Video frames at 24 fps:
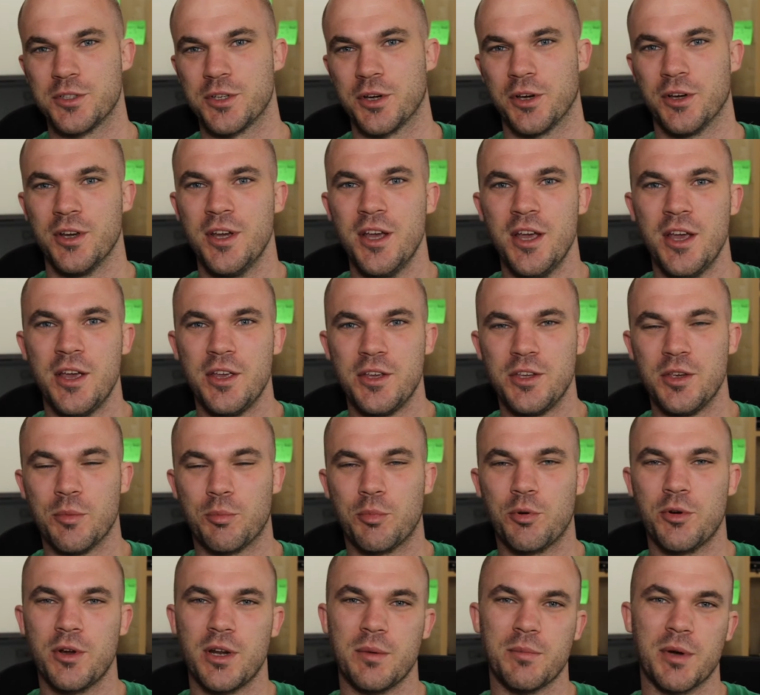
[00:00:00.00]
So you're
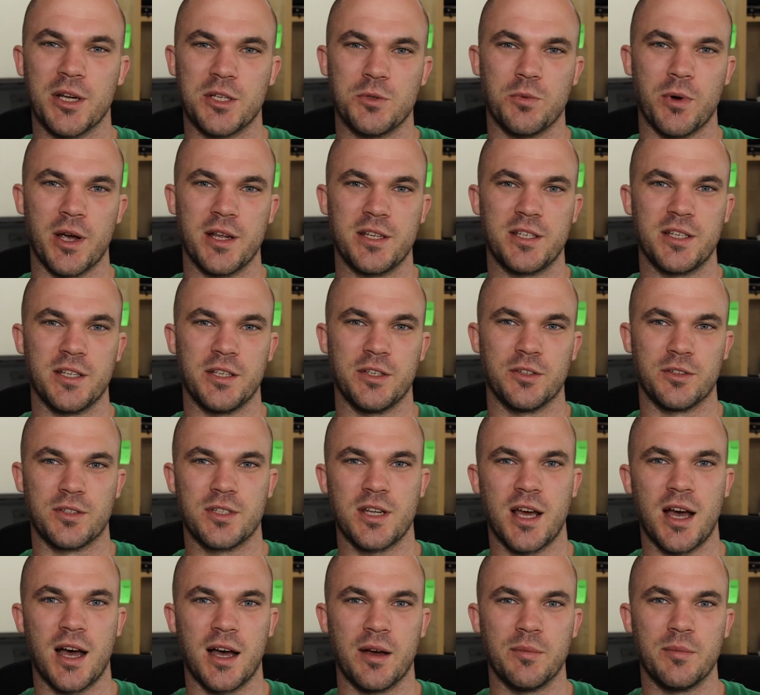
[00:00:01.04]
pretty much wasting your
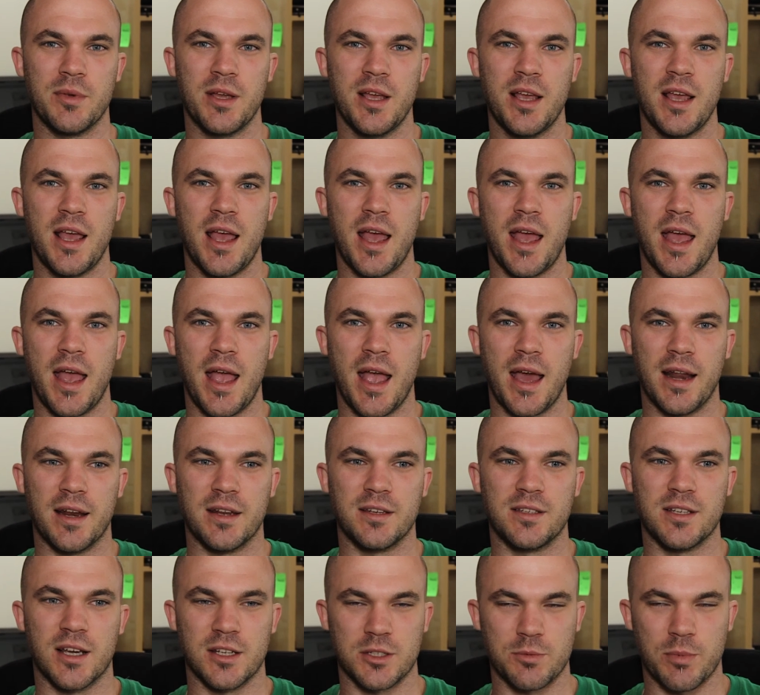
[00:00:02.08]
time, and
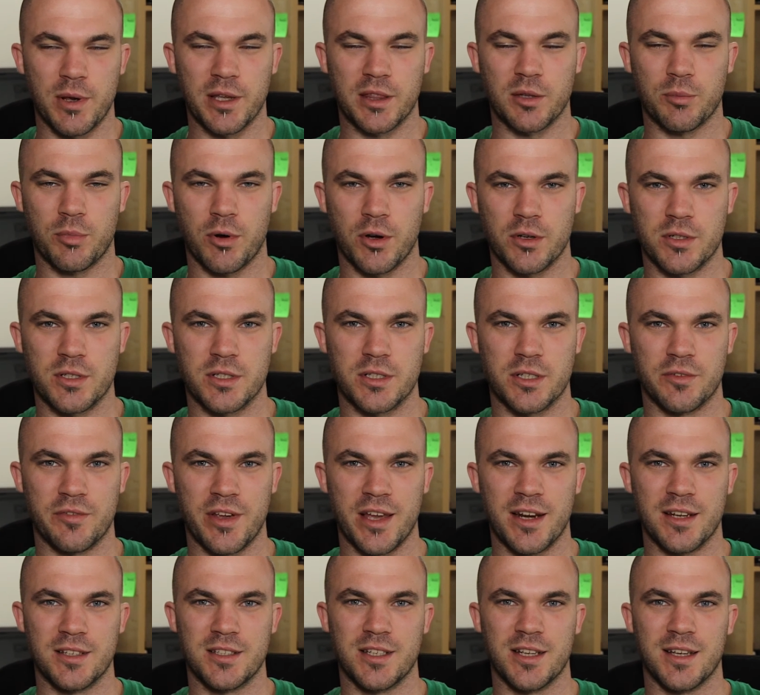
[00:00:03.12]
it does make the process of
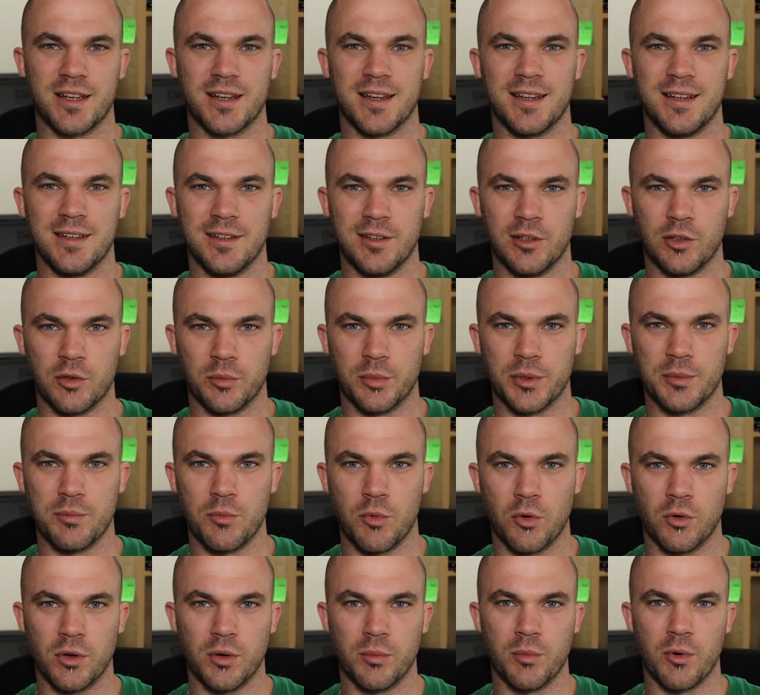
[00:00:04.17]
editing a little bit more